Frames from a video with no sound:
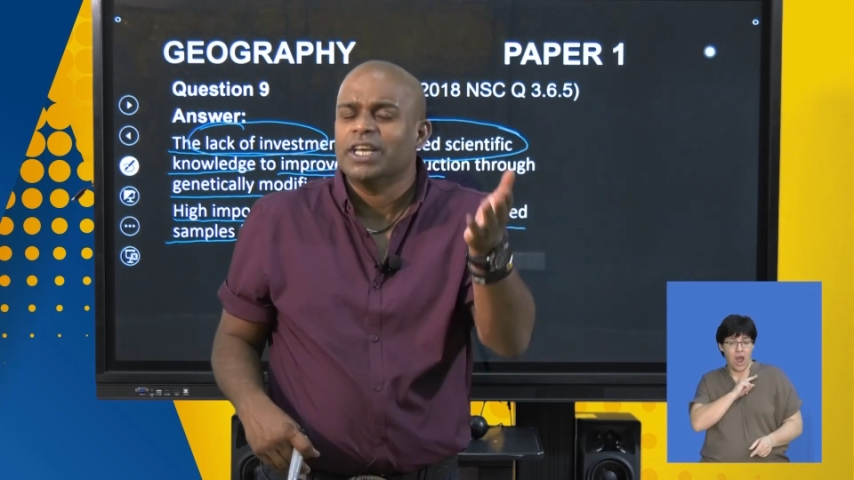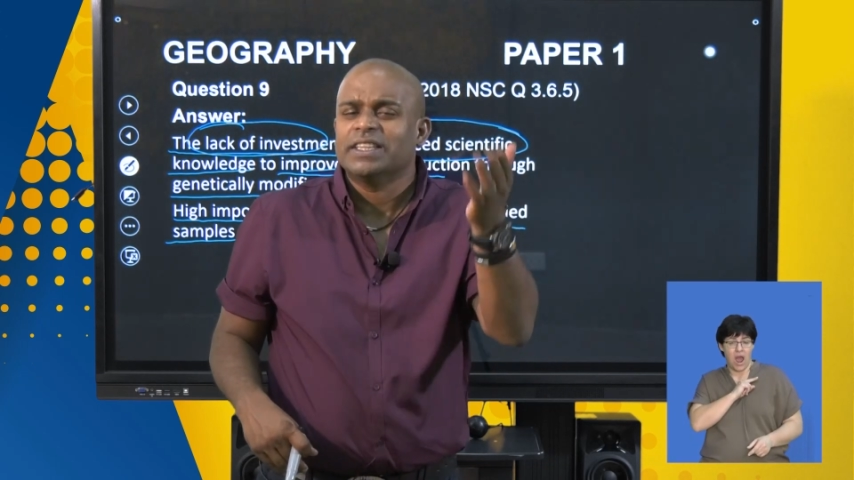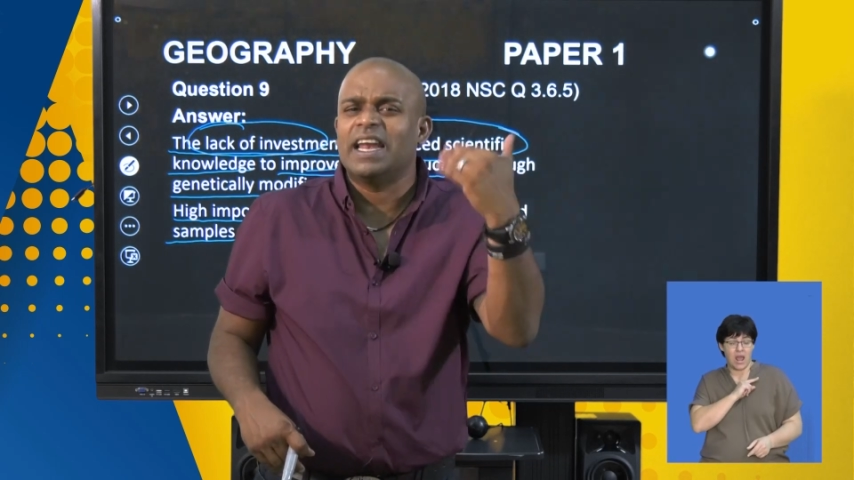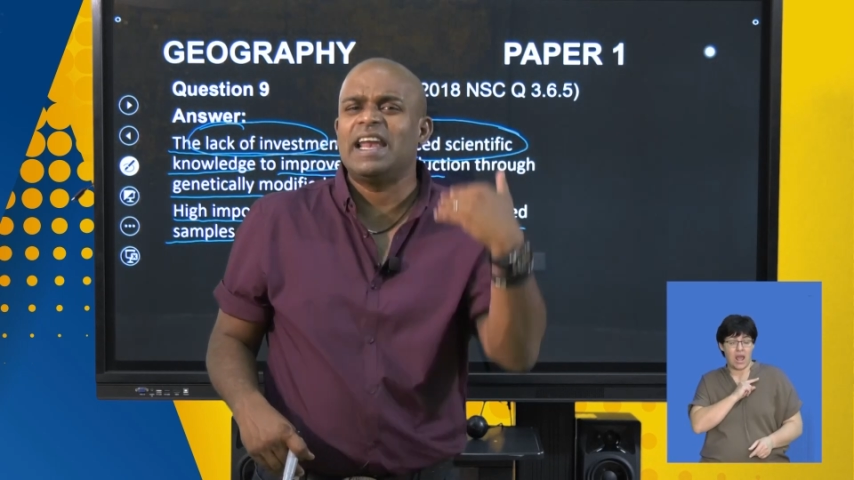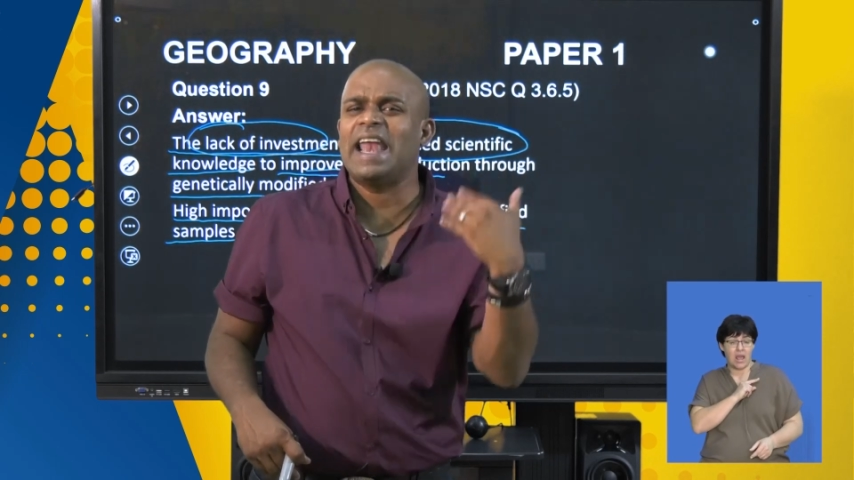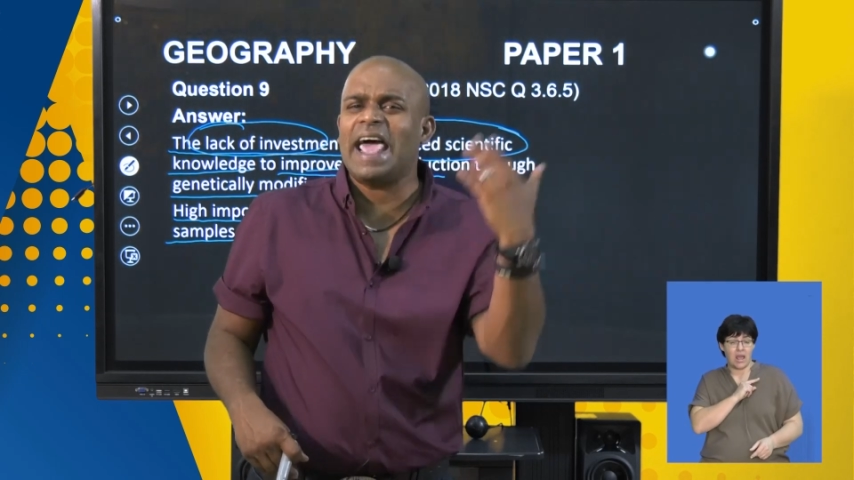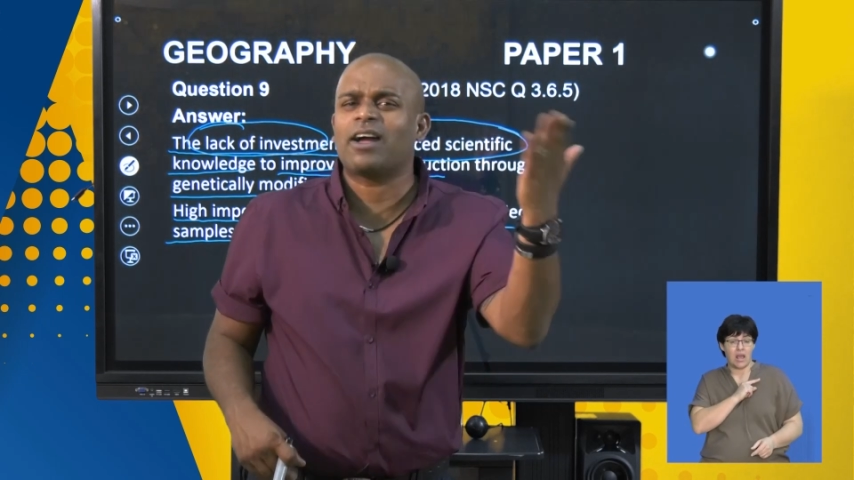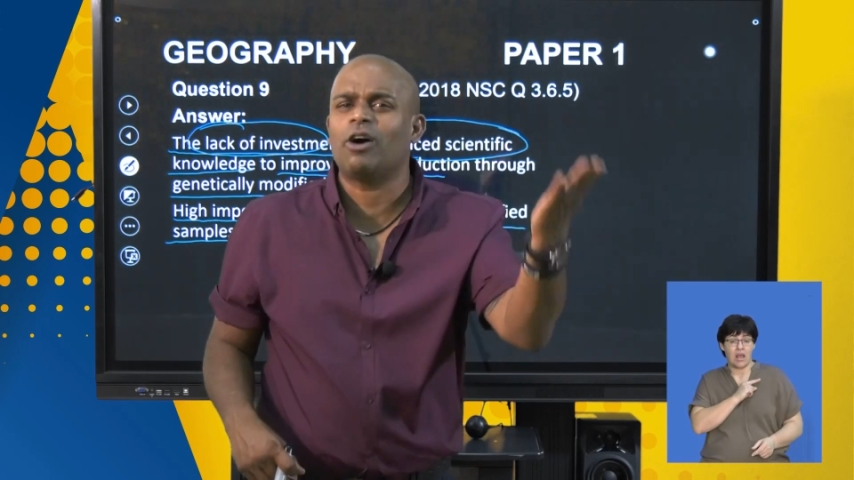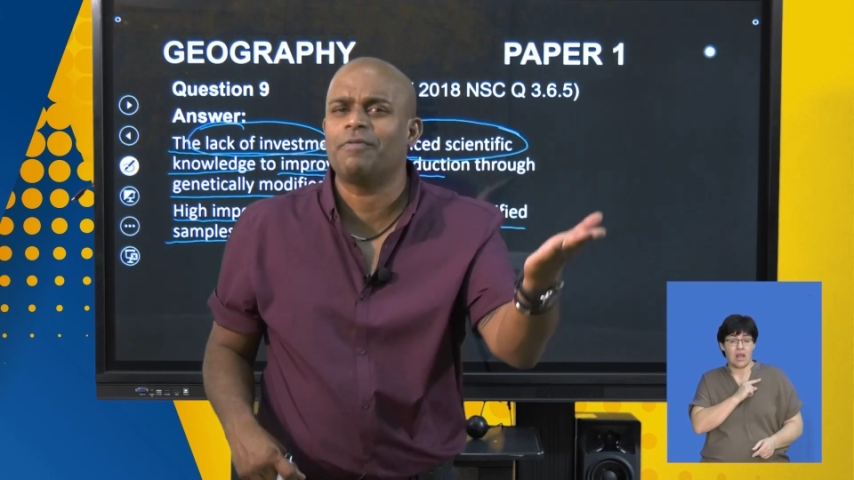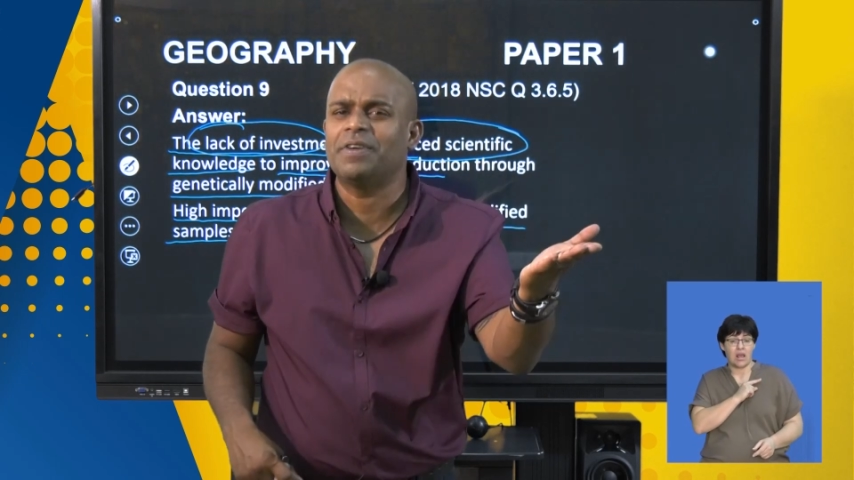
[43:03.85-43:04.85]
the
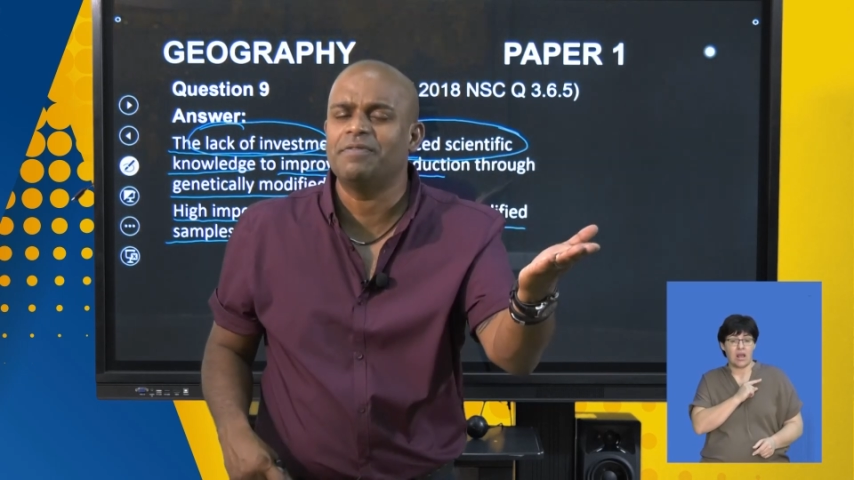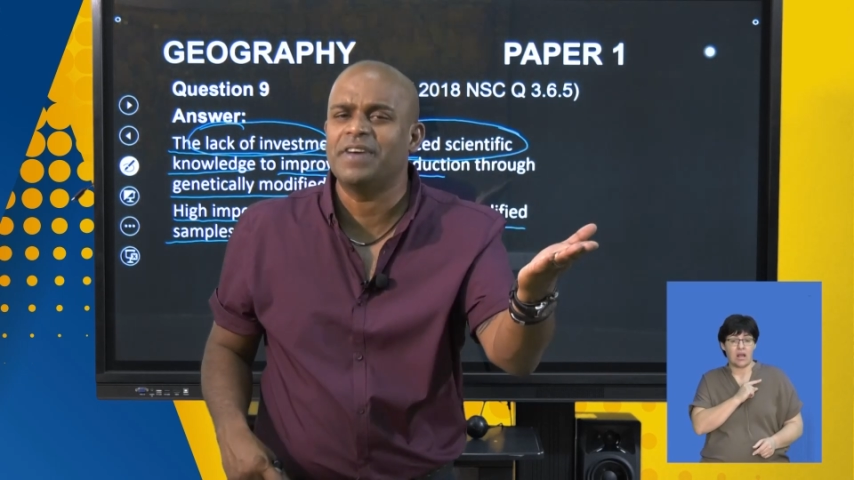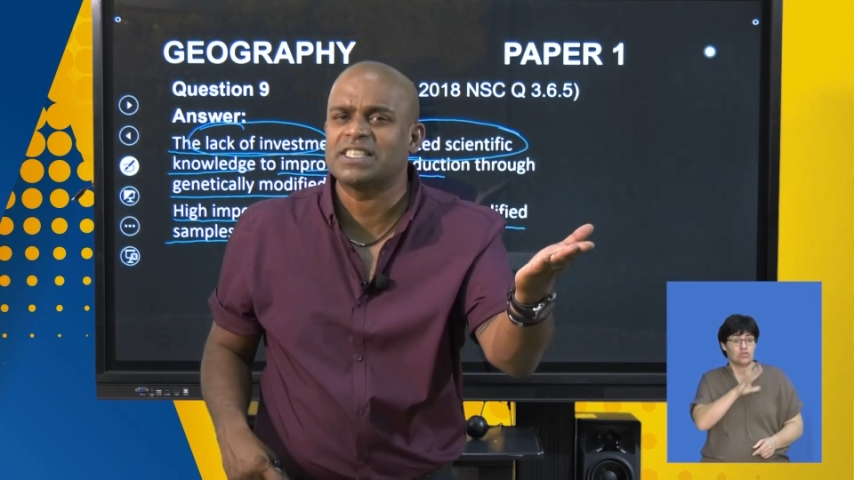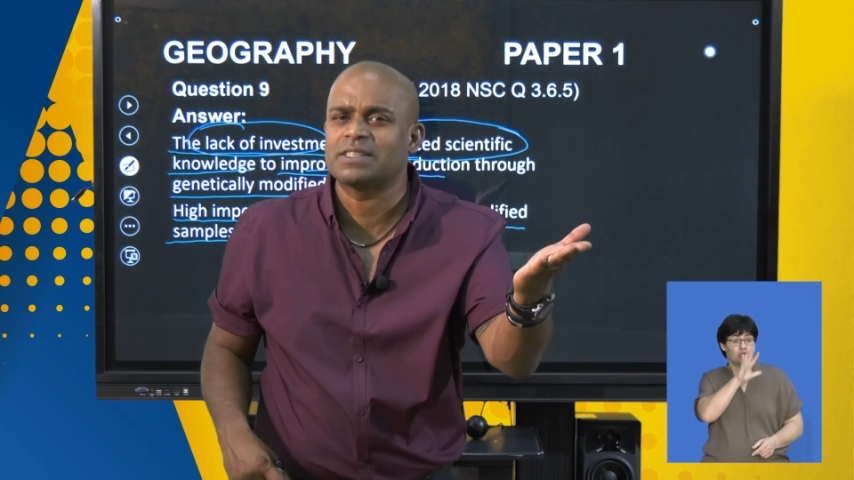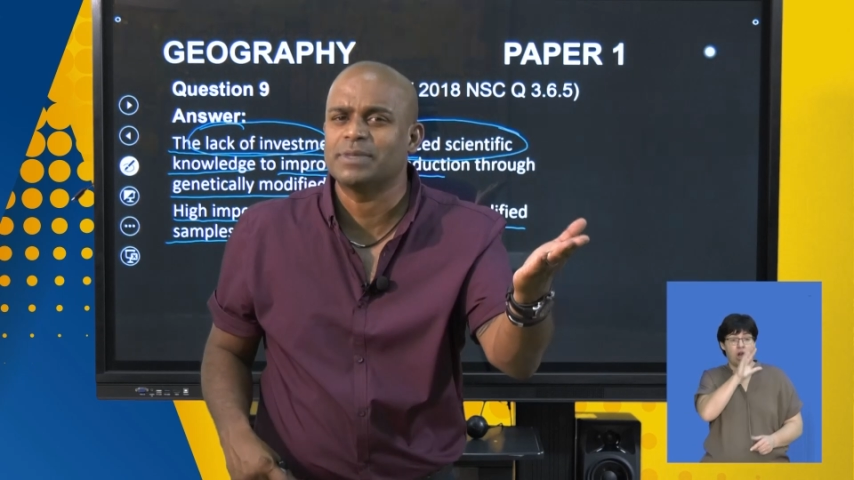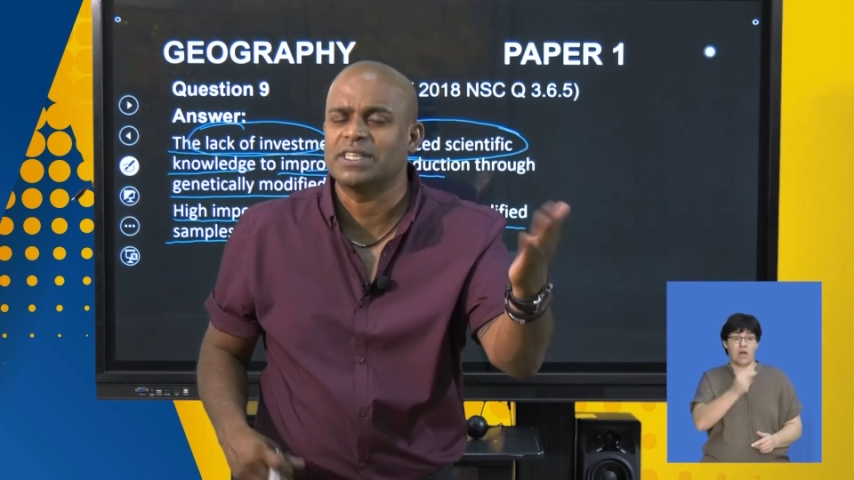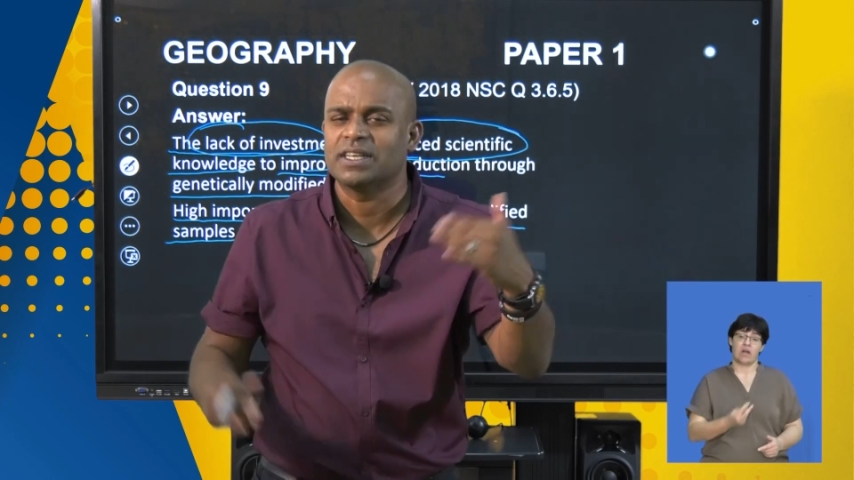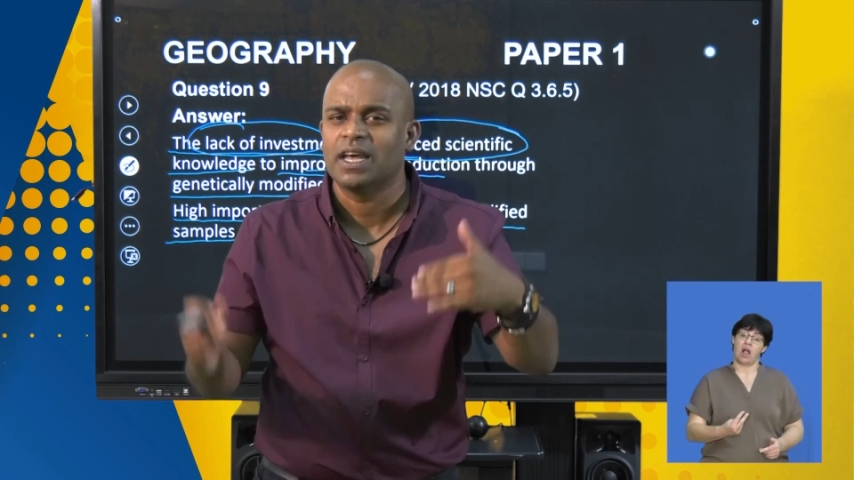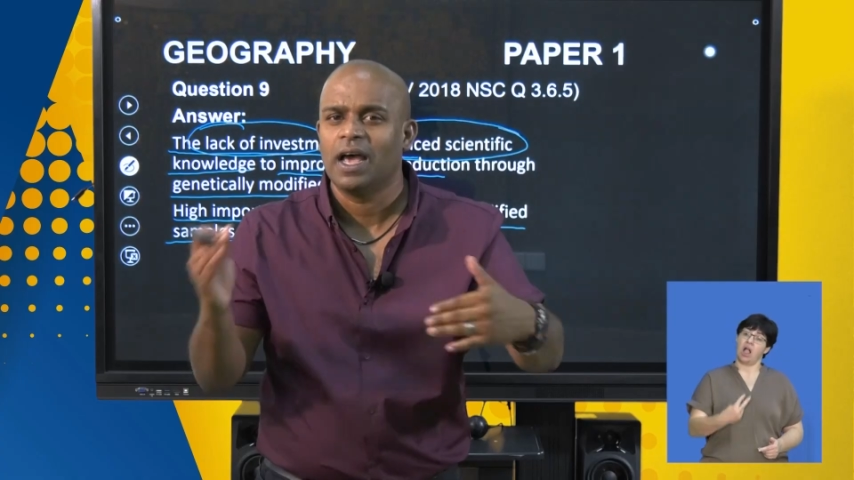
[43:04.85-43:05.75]
lack of investment.